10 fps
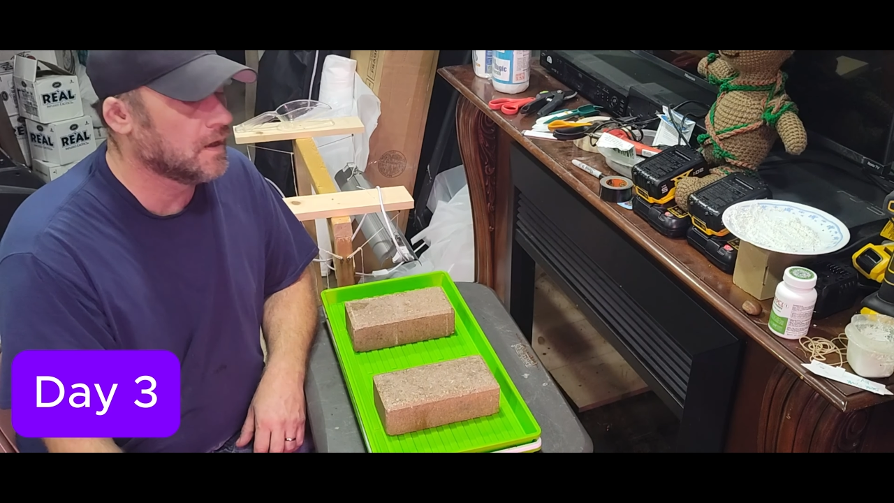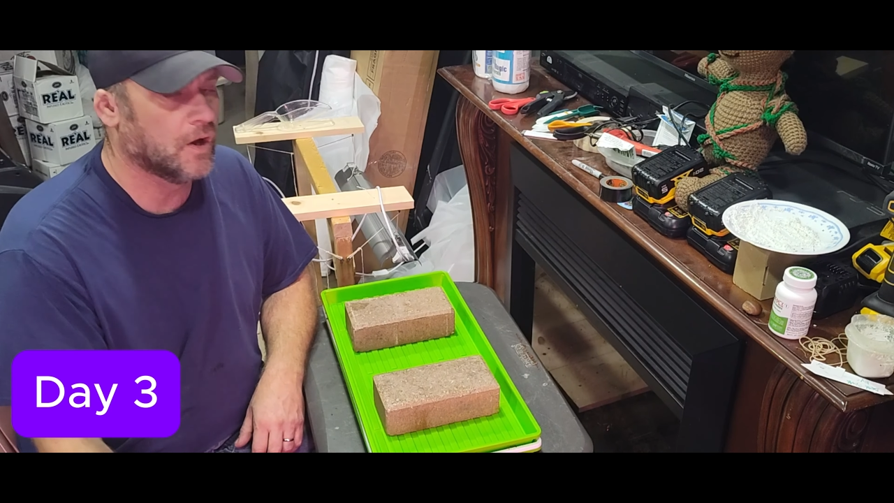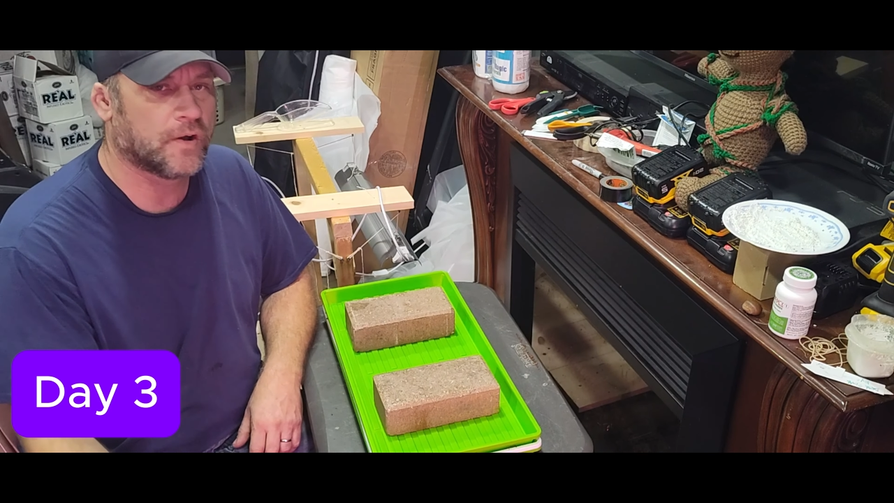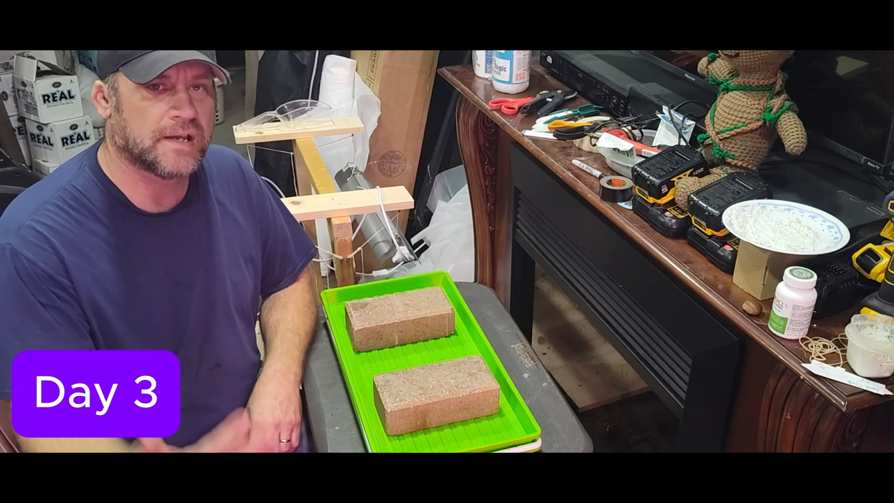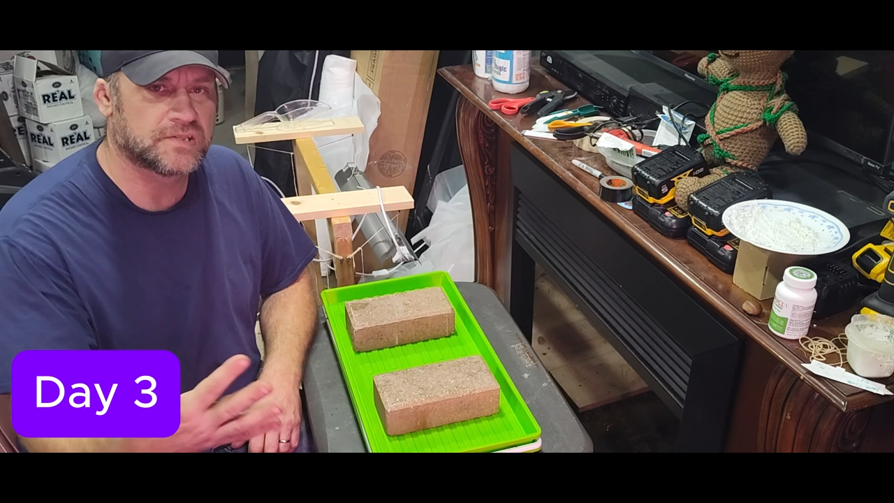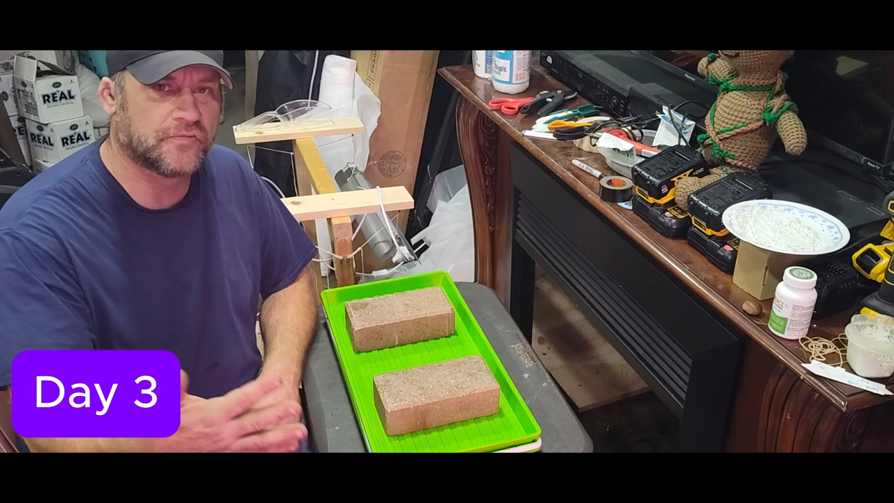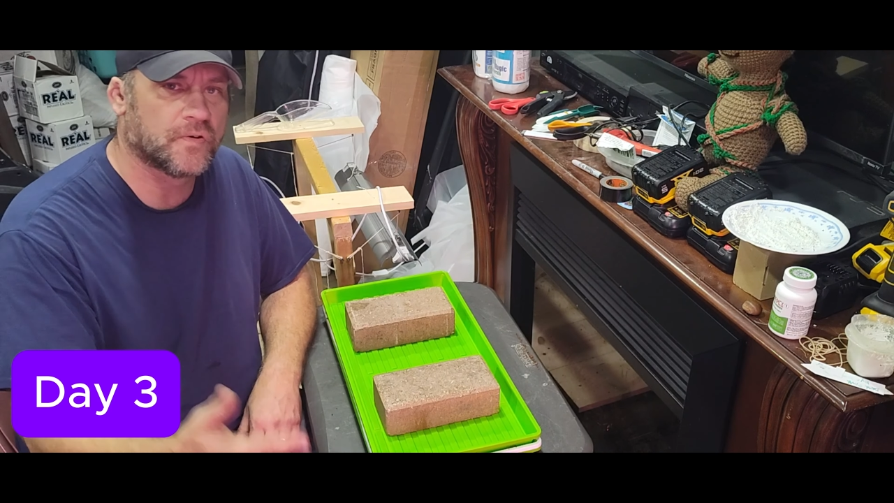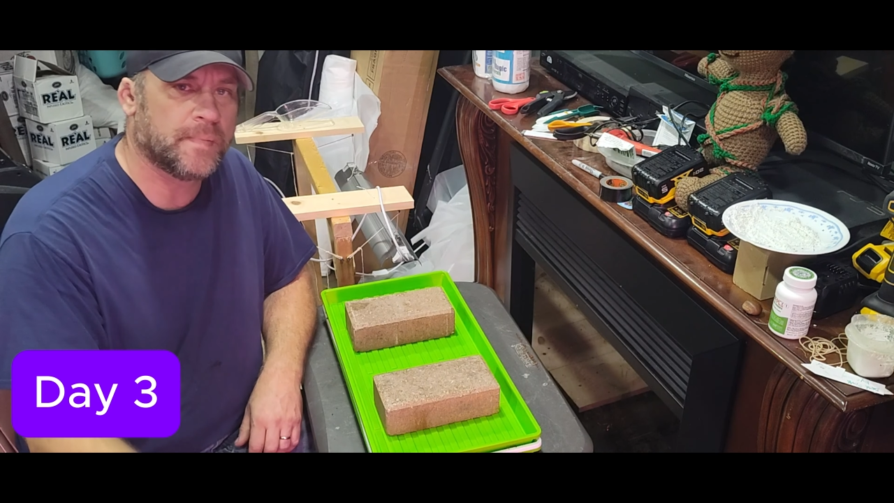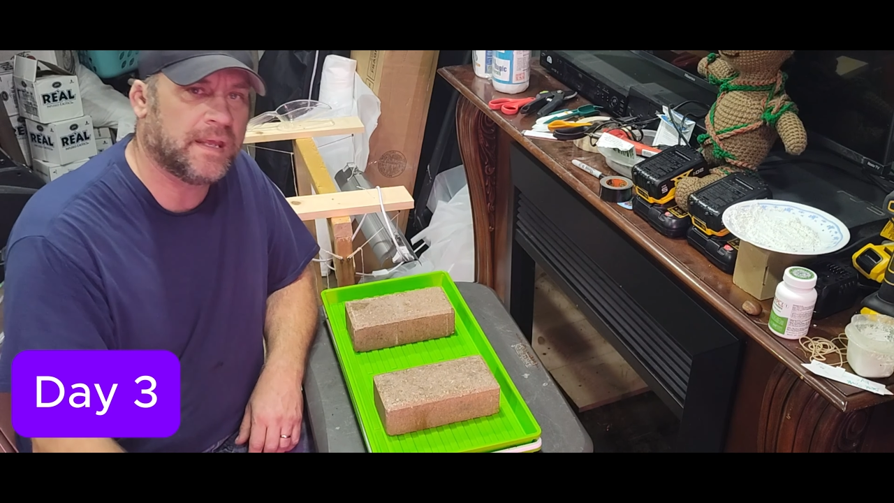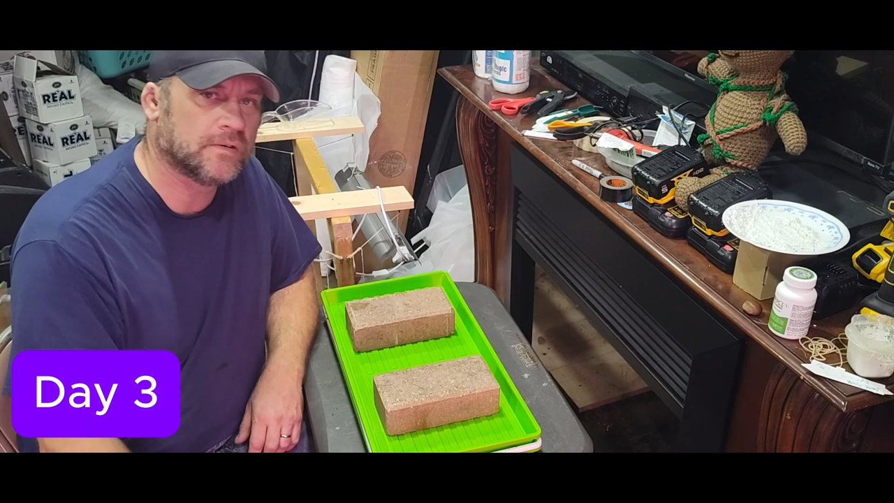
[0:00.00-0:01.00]
Okay, so
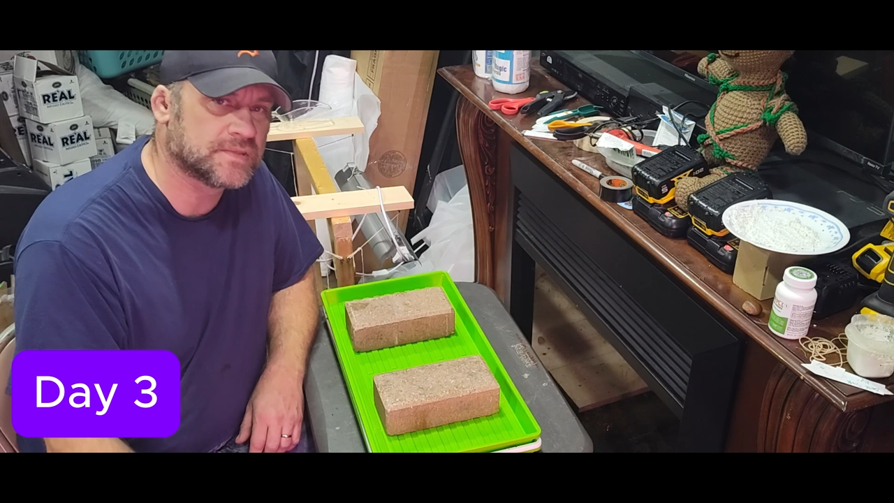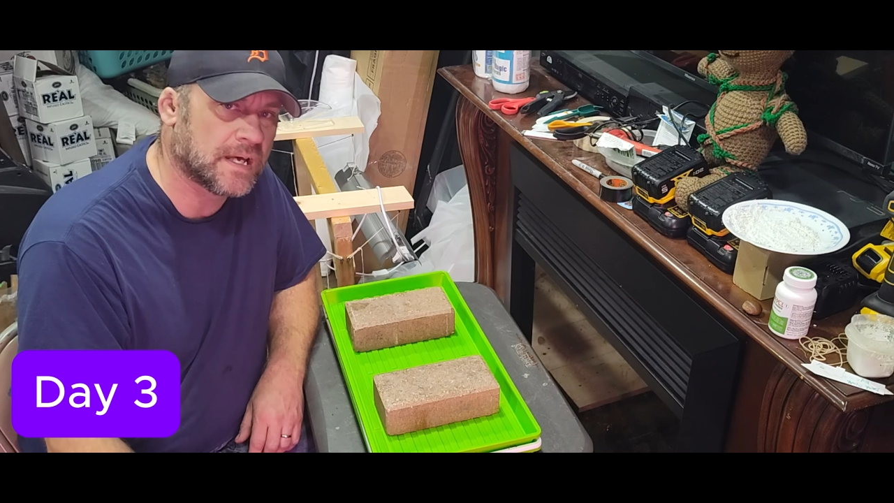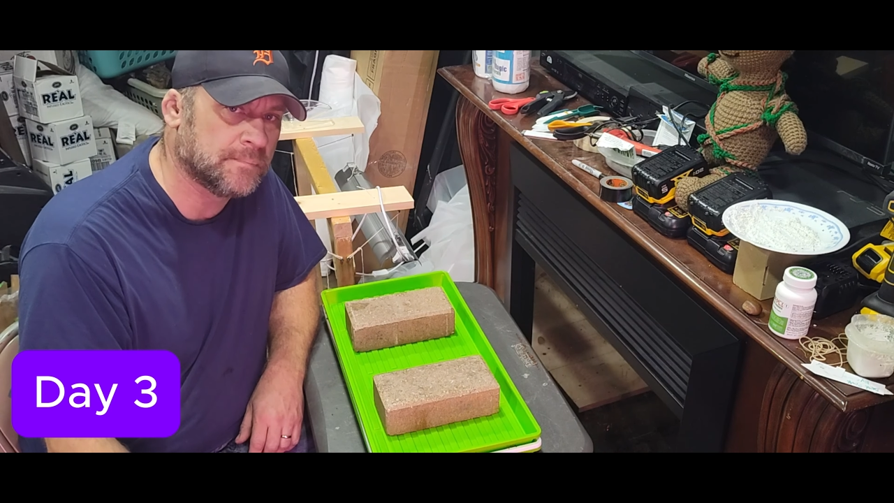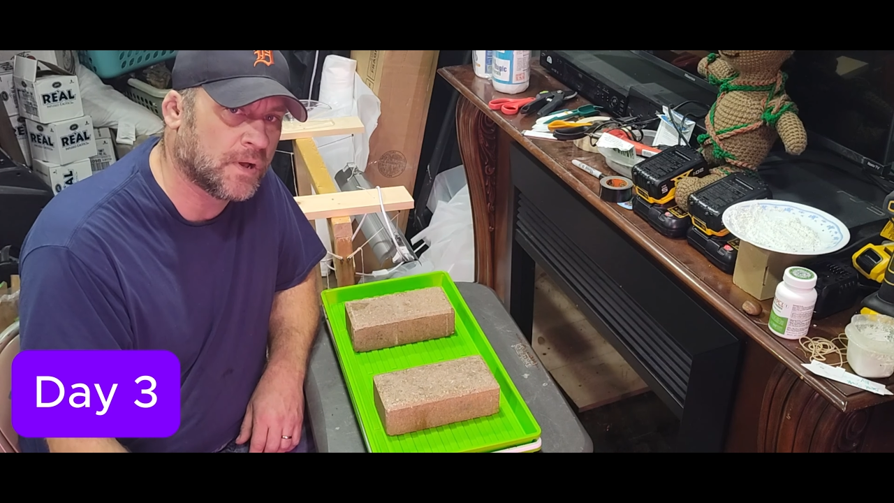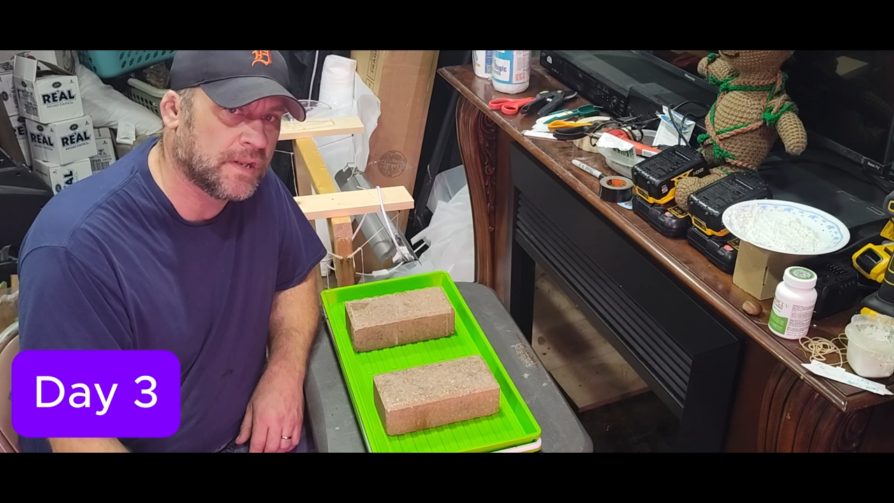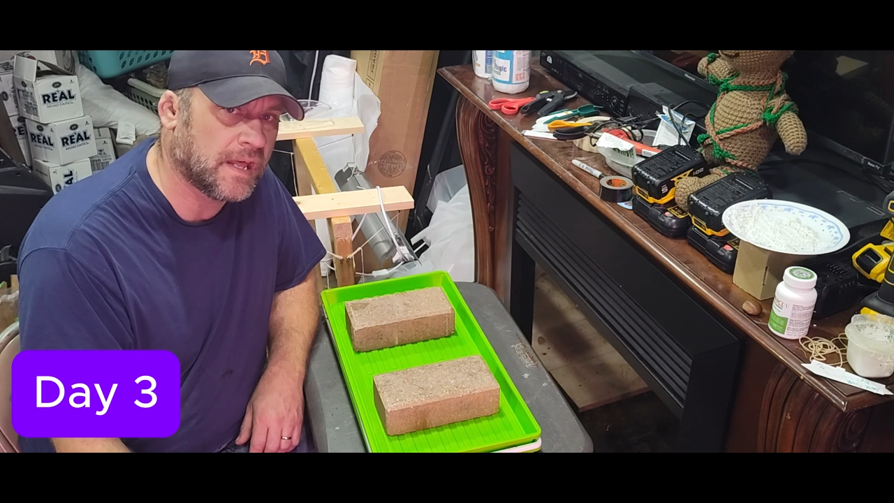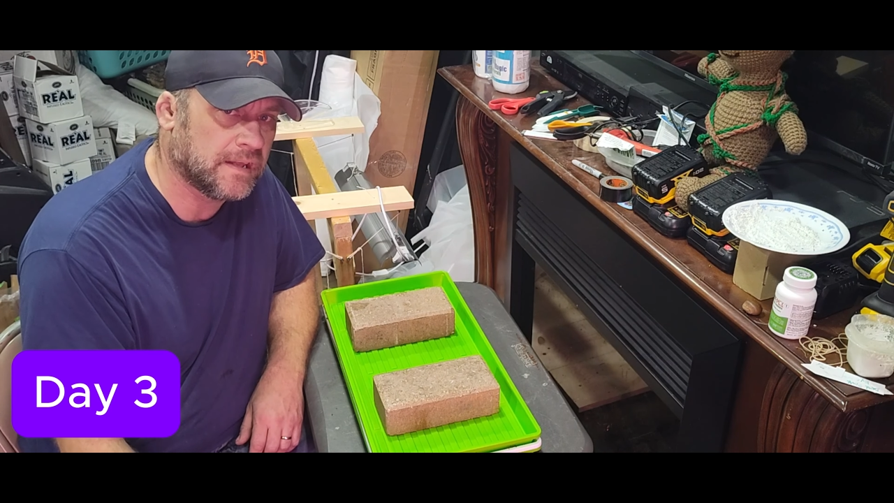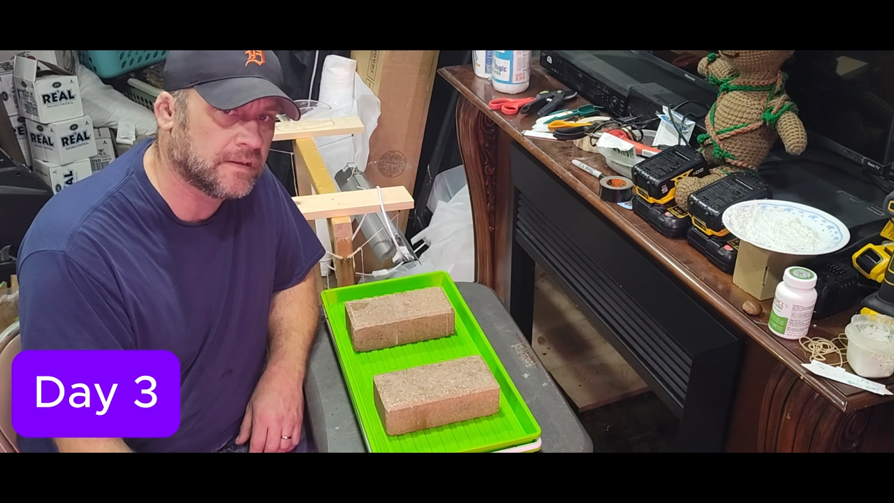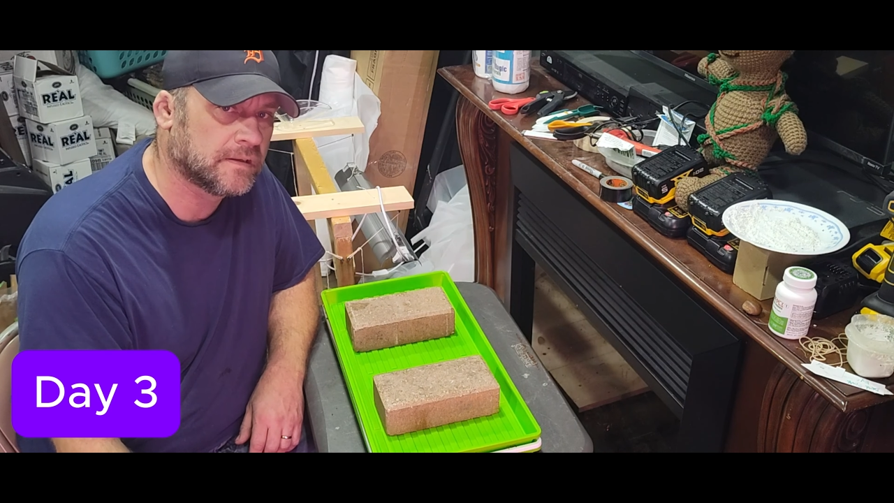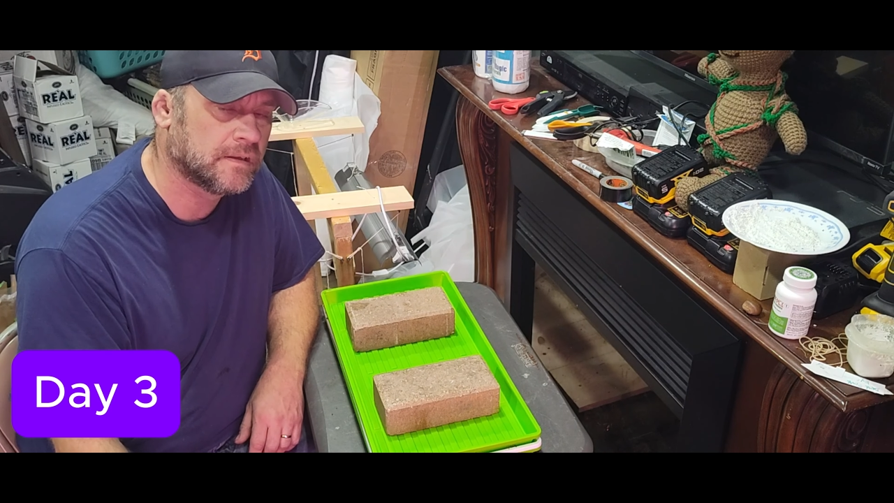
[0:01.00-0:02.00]
for me it was on Monday.